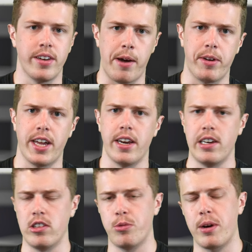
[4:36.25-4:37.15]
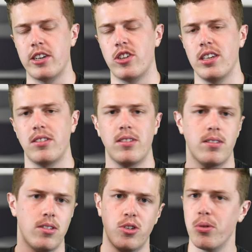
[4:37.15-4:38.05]
navigating in spreadsheets,
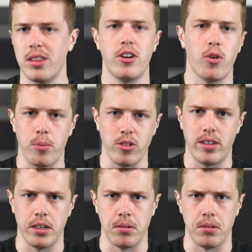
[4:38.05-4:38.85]
doing the normal deal.